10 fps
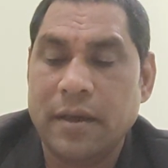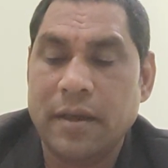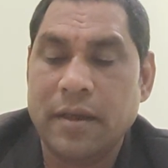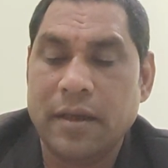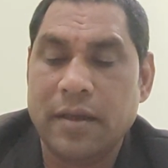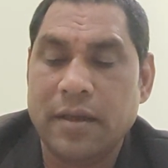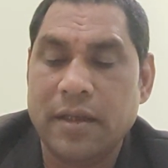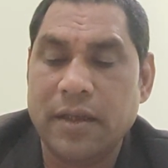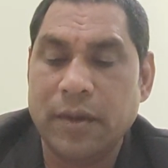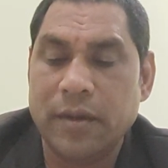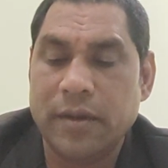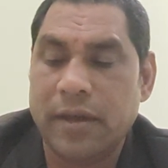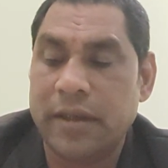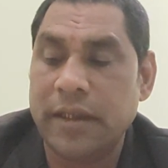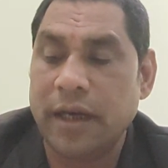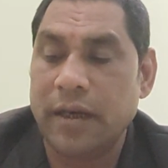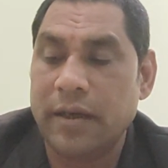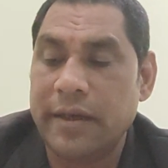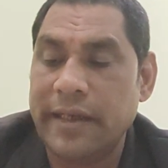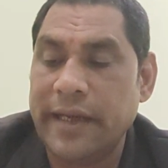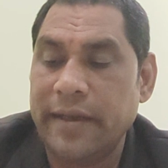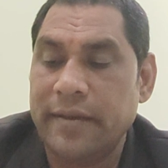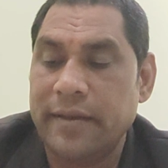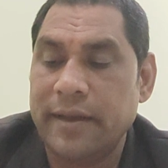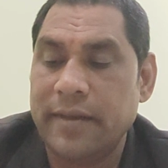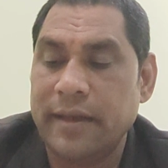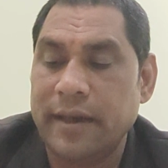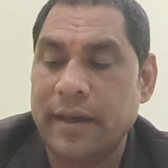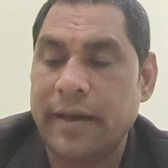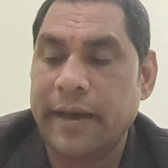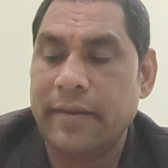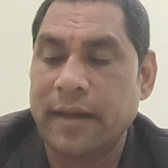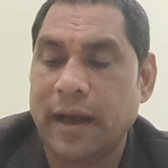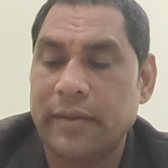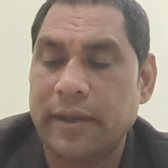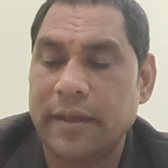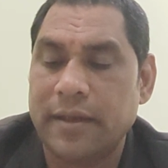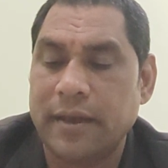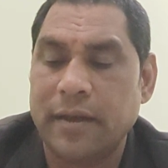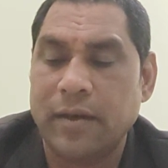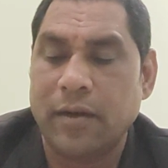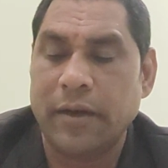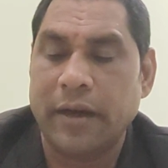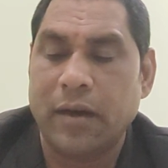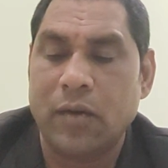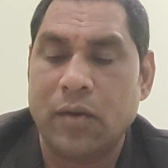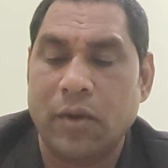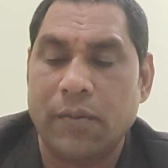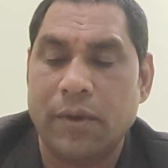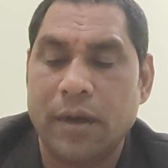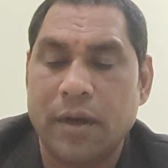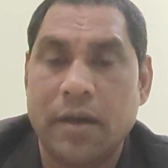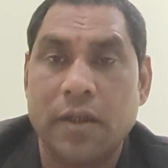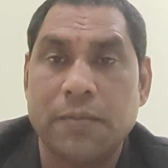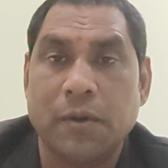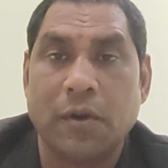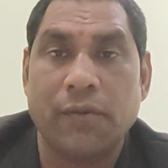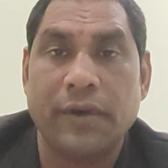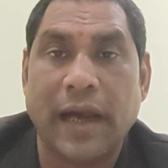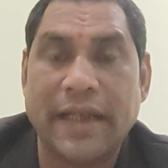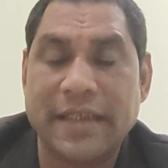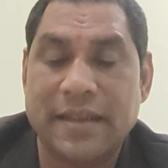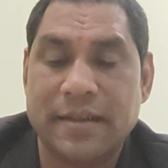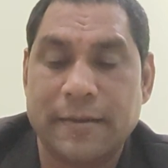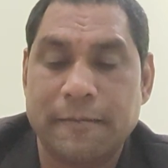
in the continuous Khatiyan, tenants, ledger and khasraj registered on account of transfer of right